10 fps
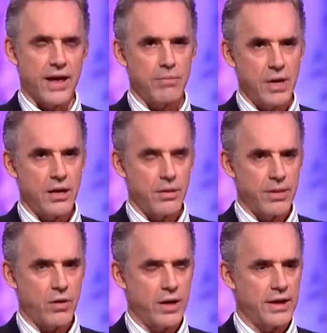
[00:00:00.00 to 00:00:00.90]
It might not be
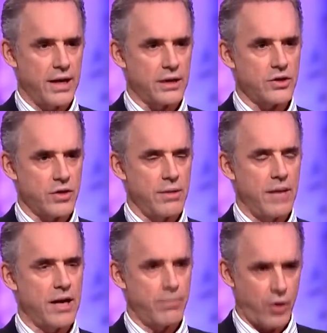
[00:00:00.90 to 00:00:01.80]
quite that extreme,
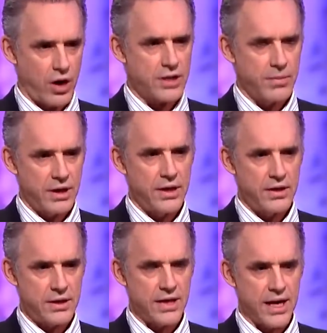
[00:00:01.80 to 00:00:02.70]
and approximately the
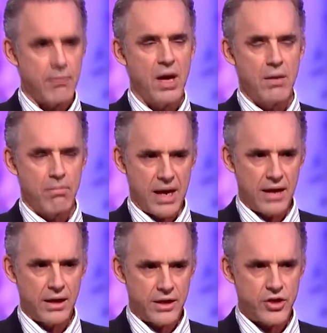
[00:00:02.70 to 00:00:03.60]
same
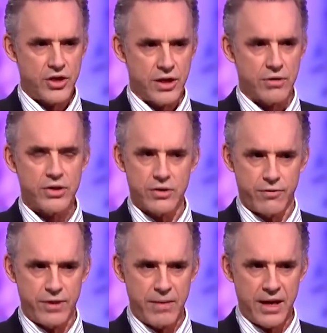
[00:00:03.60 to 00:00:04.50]
male engineers to
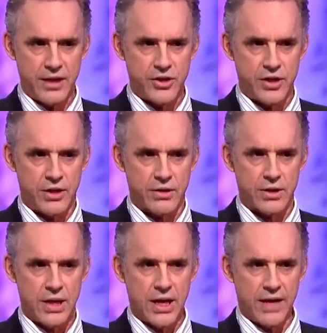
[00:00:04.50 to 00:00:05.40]
female engineers.
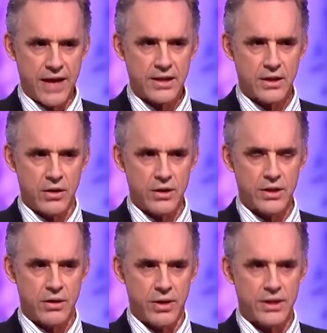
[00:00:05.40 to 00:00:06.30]
And that's a
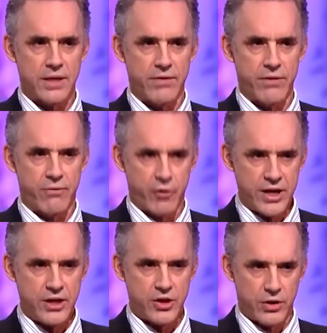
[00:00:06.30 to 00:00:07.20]
consequence of the
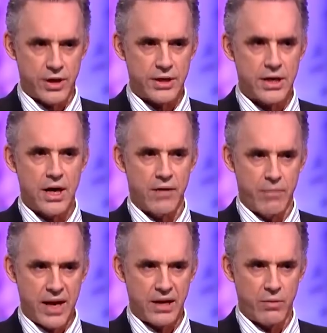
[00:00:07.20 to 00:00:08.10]
free choice of
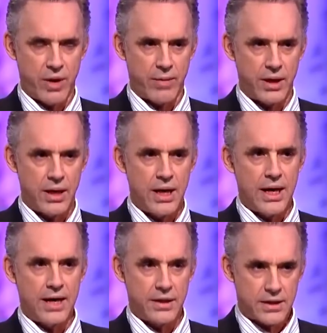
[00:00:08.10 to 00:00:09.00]
men and women
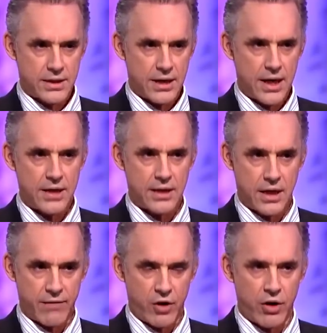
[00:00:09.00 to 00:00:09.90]
in the societies that
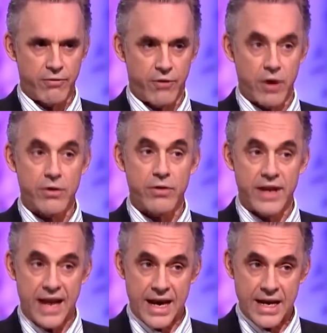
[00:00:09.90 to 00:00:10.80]
have gone farther
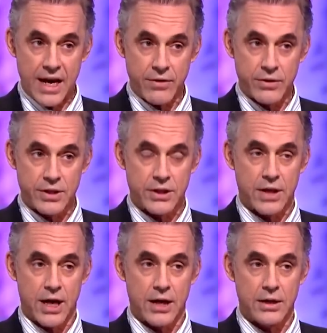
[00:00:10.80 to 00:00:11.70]
than any other
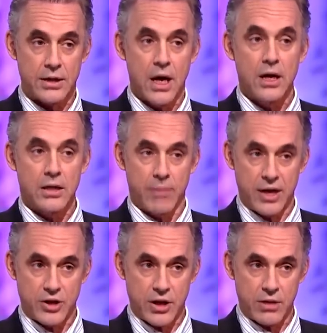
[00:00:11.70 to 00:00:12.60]
societies to
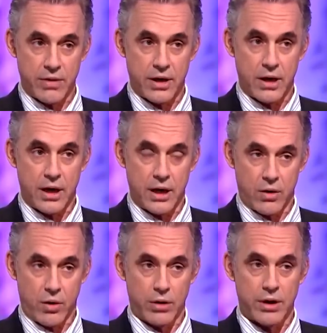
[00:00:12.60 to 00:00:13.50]
make gender
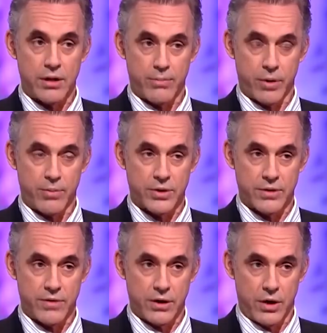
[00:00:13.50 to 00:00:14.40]
equality the purpose
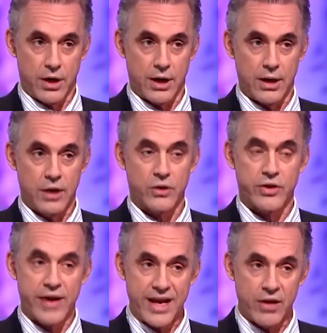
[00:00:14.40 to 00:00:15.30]
of the law. Those
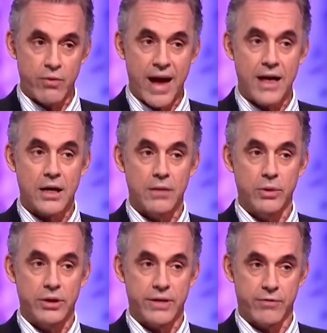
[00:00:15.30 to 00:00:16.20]
are
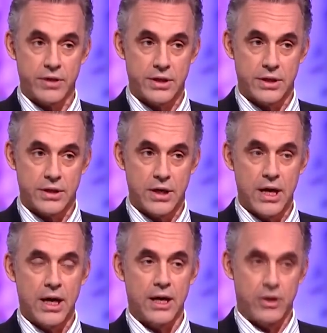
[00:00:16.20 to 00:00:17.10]
ineradicable differences.
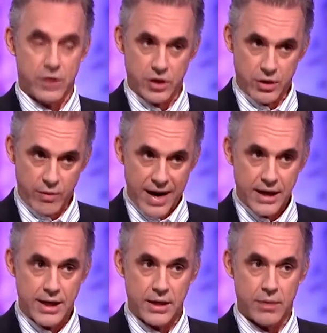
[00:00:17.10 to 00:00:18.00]
You can
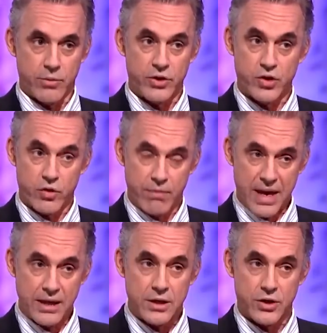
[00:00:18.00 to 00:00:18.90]
eradicate them with
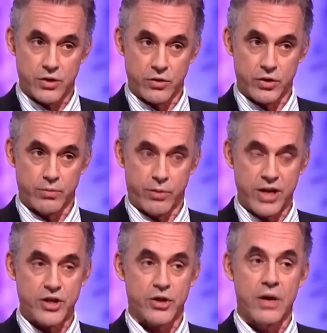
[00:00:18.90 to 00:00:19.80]
tremendous social
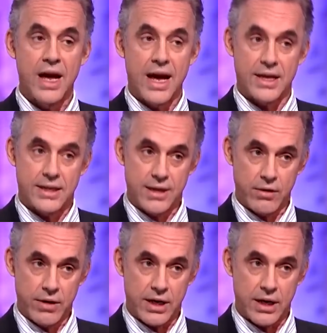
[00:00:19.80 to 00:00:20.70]
pressure and
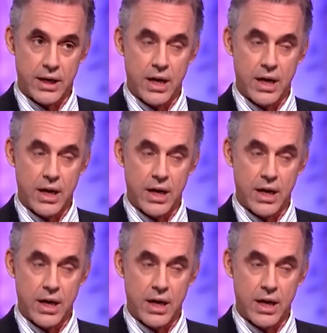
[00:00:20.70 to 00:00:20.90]
tyranny.